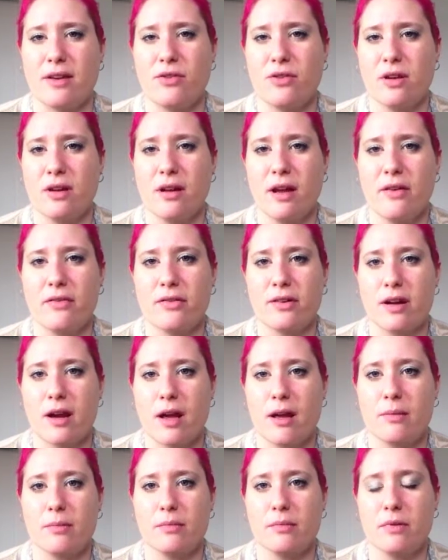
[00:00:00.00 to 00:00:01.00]
You can cover it
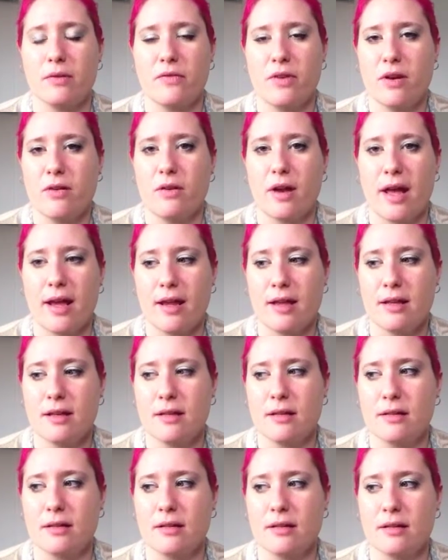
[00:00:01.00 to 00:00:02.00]
up. If you don't like it,
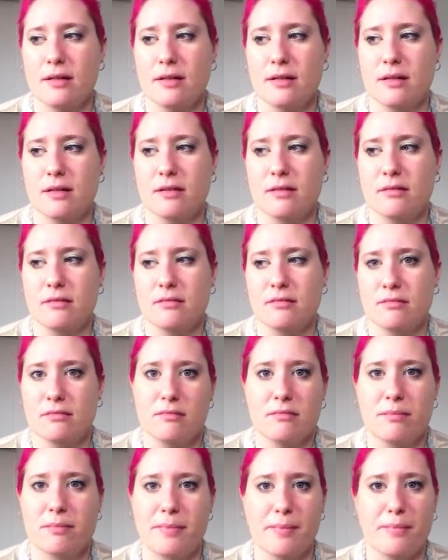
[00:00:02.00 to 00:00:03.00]

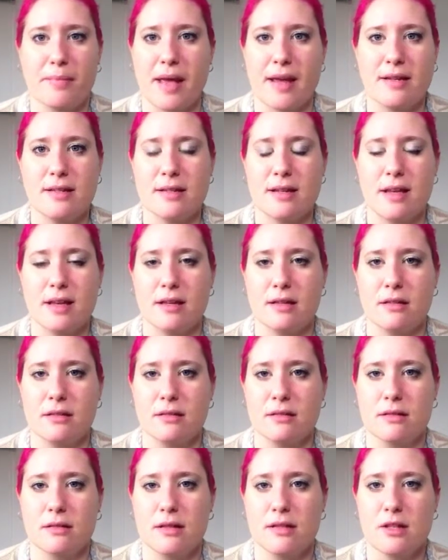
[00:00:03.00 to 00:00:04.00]
paint again.
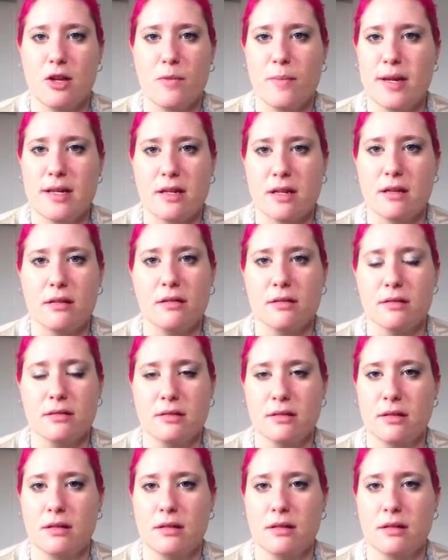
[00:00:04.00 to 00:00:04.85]
It's no big deal.